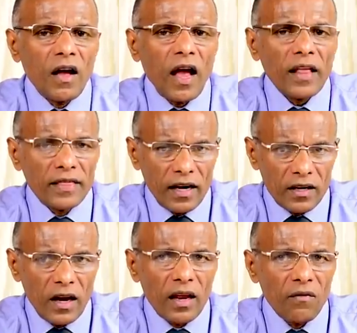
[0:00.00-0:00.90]
at
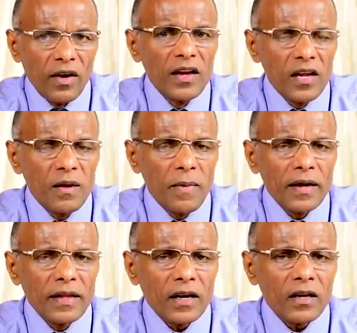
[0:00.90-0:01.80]
that
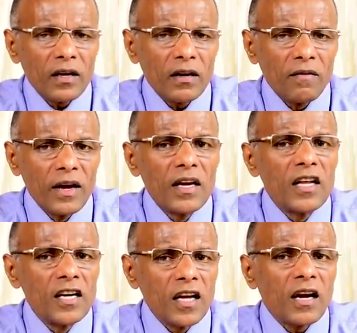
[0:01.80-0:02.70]
when
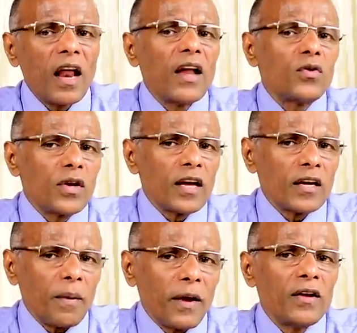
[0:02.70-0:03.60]
he declined to take
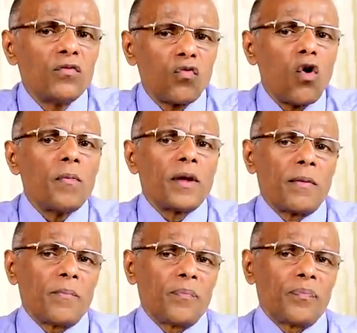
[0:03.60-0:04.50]
it up, I informed
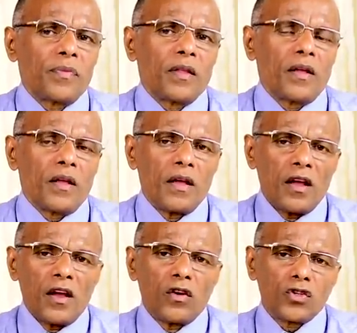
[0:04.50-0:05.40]
him
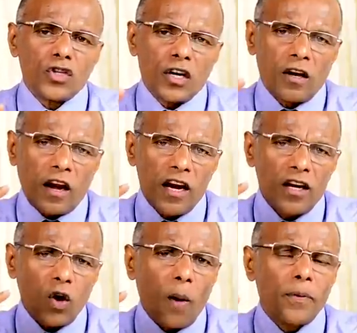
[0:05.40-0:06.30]
it was a
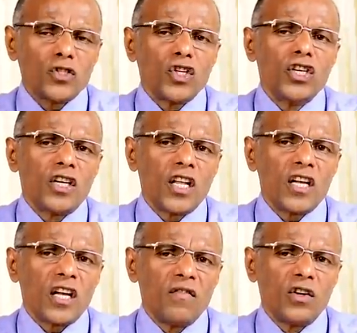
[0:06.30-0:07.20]
great
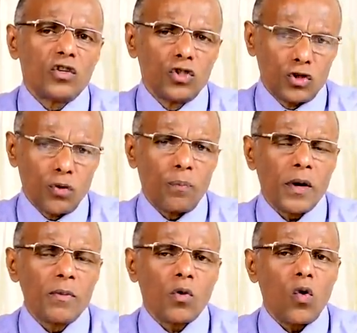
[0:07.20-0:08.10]
opportunity given to the
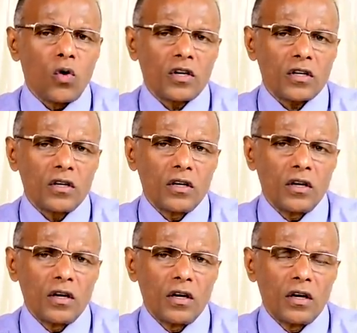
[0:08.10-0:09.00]
Supreme Court
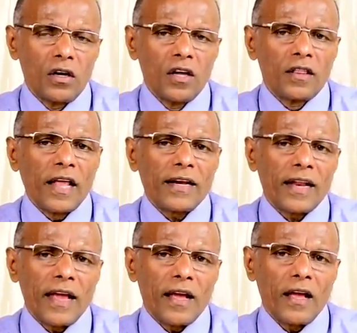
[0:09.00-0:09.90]

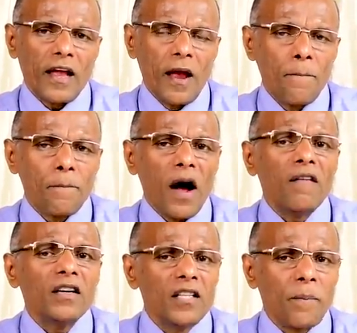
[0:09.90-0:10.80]
that
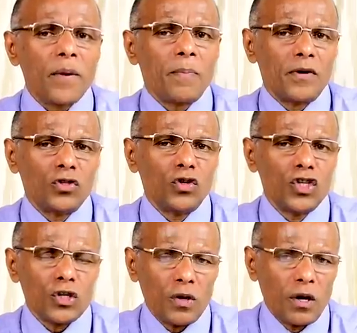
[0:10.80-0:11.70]
empowered the people,
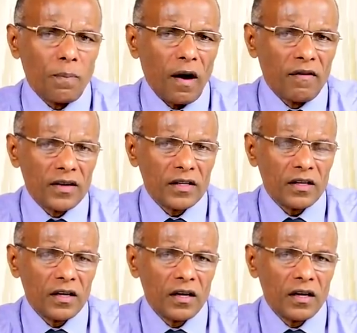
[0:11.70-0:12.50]
judicial power,